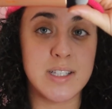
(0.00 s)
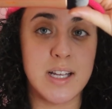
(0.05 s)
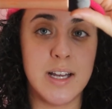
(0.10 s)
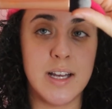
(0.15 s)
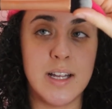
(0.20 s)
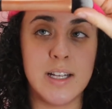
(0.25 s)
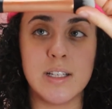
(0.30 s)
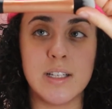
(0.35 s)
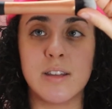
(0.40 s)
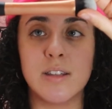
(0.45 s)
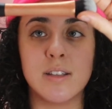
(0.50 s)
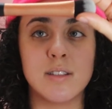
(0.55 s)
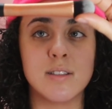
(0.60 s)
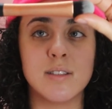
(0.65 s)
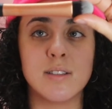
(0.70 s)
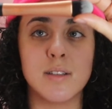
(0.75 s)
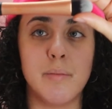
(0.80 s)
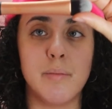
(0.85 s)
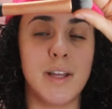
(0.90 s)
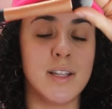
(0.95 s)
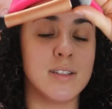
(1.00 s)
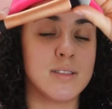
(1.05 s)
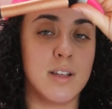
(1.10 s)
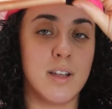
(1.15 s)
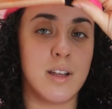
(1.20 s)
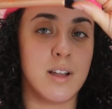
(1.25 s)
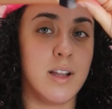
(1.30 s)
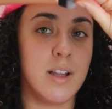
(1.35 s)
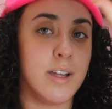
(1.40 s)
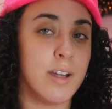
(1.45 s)
and this is
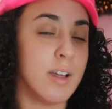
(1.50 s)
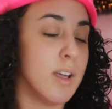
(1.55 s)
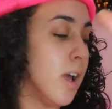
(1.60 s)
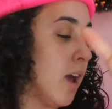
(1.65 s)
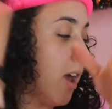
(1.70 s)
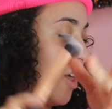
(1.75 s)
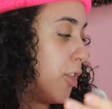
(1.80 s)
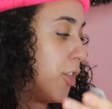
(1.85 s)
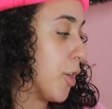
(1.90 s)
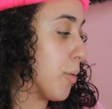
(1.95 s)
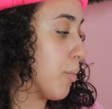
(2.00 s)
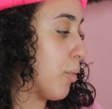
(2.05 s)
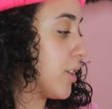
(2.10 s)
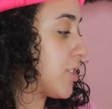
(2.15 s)
amazing. Like, their